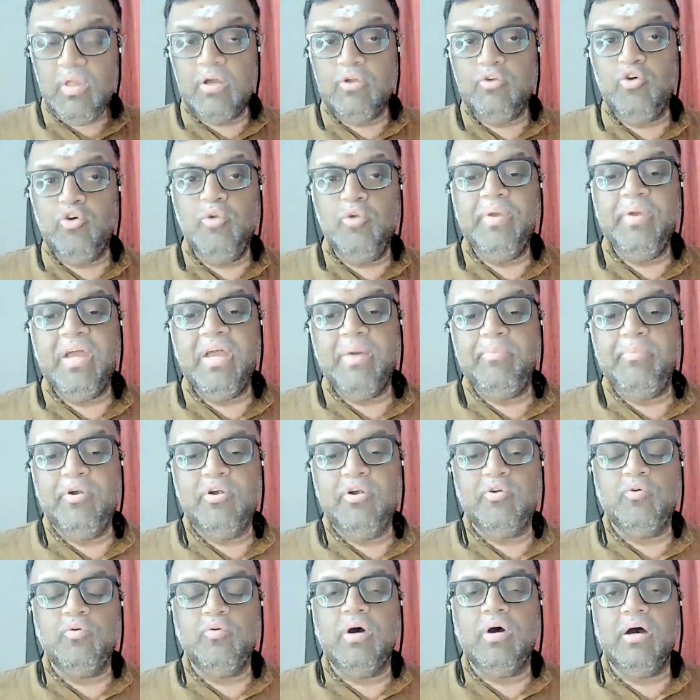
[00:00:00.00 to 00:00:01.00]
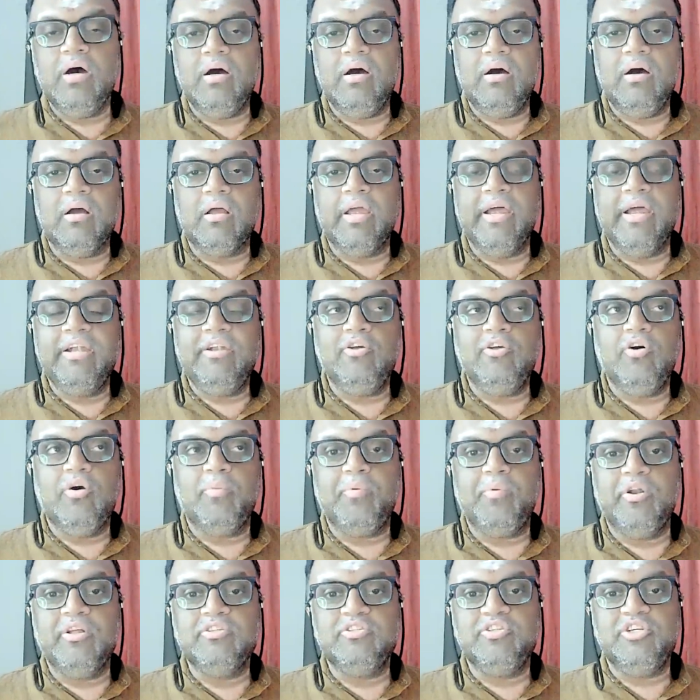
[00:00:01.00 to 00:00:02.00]
you'll be able to get your
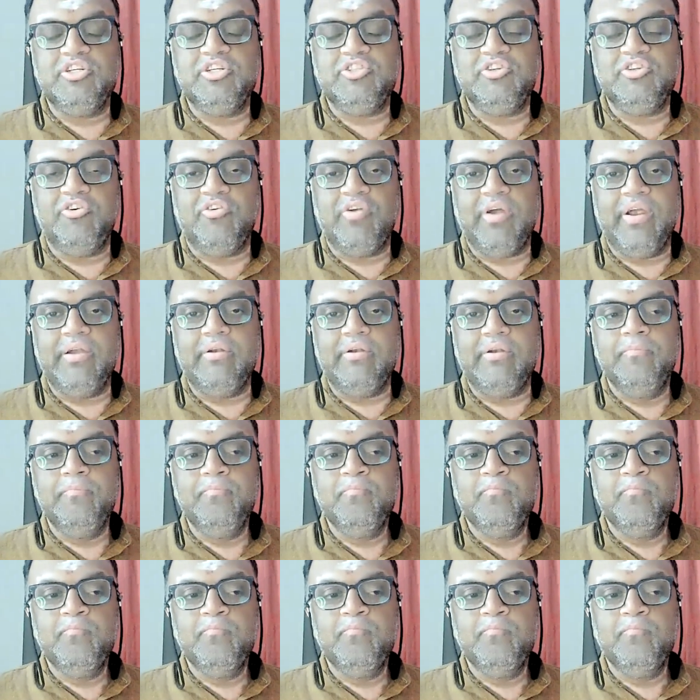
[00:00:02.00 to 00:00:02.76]
pronunciation right.